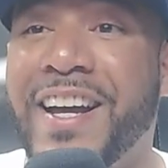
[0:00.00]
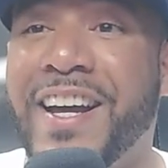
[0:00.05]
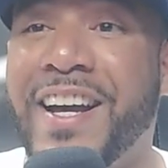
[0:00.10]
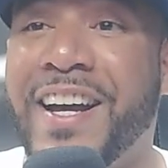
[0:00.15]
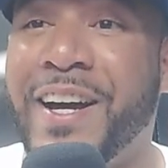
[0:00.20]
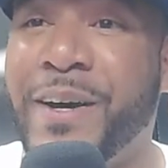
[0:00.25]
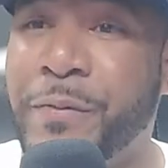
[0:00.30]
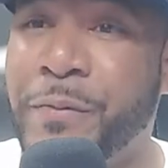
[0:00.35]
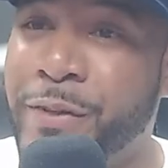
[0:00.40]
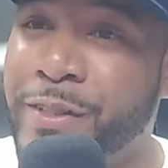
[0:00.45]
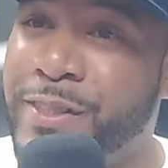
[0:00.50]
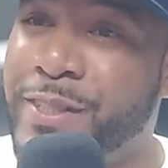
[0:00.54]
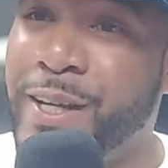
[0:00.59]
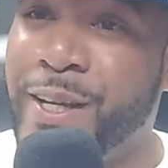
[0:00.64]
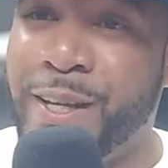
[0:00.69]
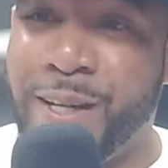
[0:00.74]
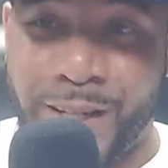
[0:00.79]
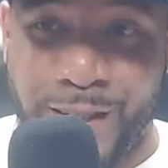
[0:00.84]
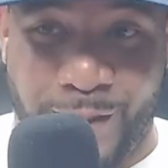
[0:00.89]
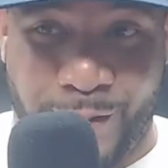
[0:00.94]
I will tell
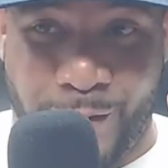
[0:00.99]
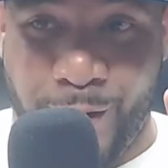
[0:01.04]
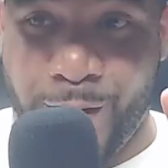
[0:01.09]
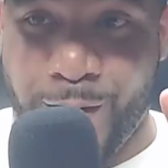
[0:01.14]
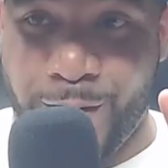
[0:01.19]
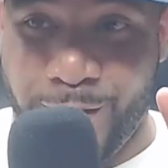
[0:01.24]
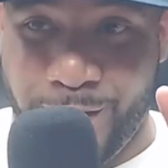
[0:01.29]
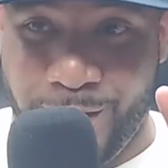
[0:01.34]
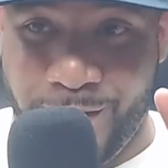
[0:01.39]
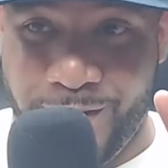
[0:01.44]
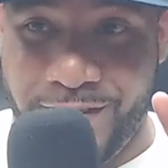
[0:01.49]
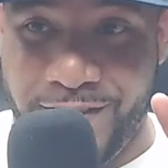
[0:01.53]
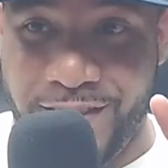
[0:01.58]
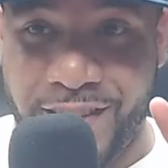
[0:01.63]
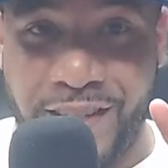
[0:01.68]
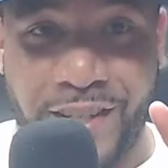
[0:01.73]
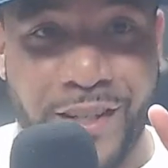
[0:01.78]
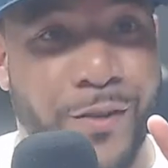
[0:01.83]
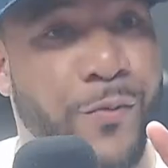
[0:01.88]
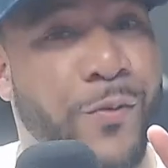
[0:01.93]
you this though,
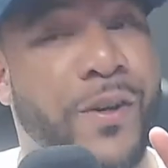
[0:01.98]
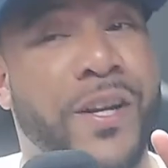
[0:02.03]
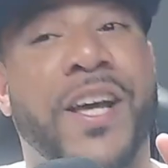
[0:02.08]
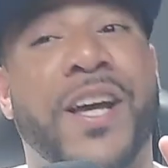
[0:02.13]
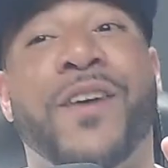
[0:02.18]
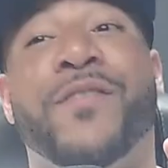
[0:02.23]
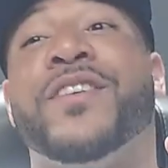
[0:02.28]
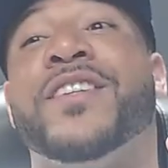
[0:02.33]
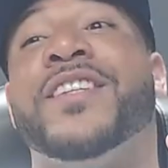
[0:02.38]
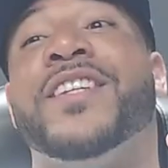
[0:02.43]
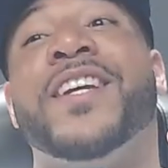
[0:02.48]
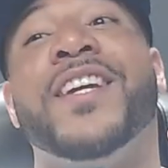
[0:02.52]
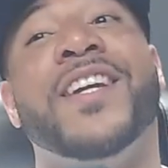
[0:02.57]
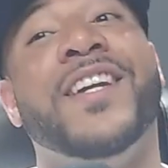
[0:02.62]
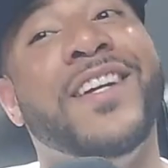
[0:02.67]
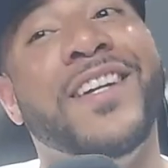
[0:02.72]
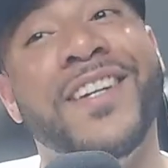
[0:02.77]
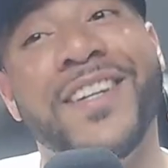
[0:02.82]
whenever she